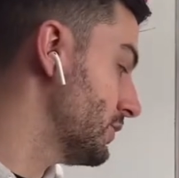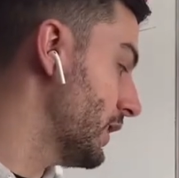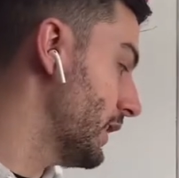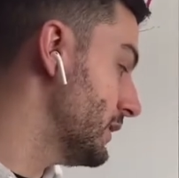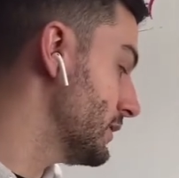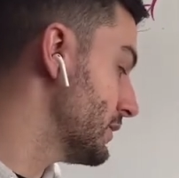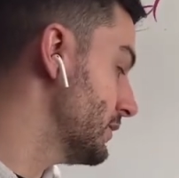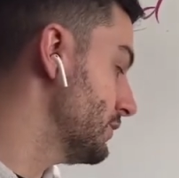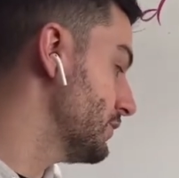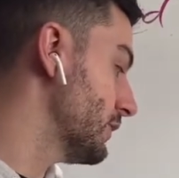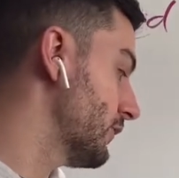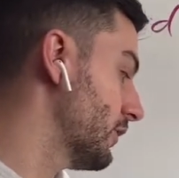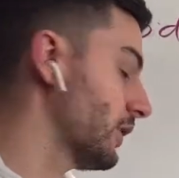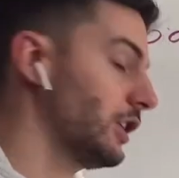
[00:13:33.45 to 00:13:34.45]
change,
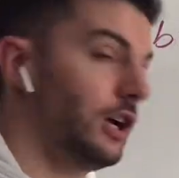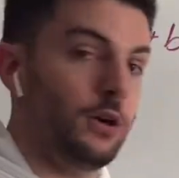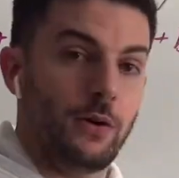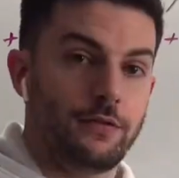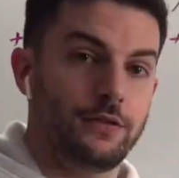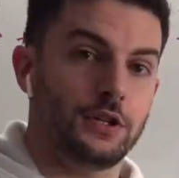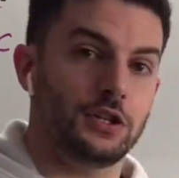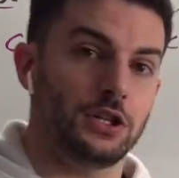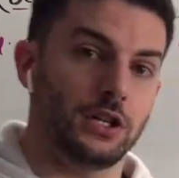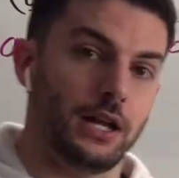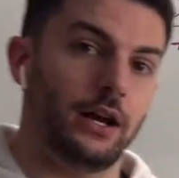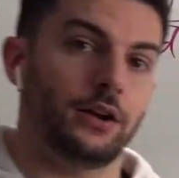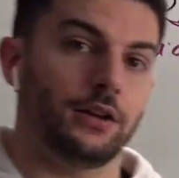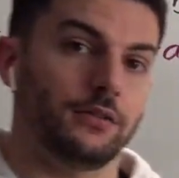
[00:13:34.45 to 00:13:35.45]
just the coefficient
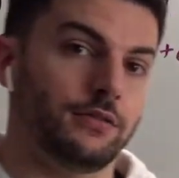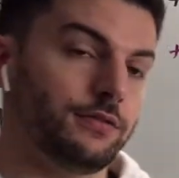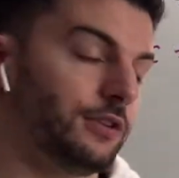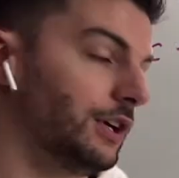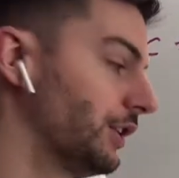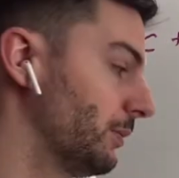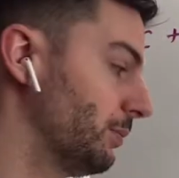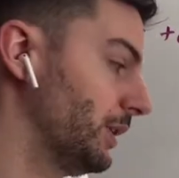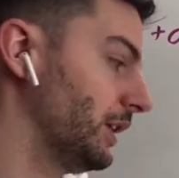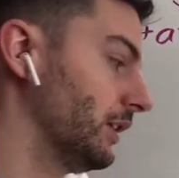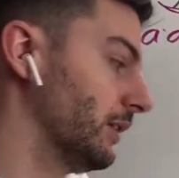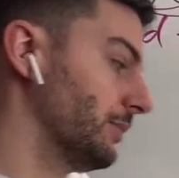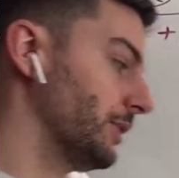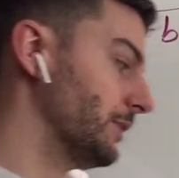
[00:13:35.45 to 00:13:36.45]
out in front, the big
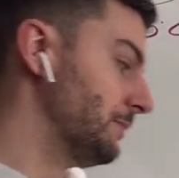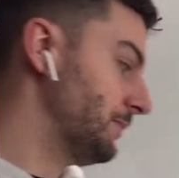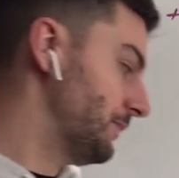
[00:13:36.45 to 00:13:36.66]
number.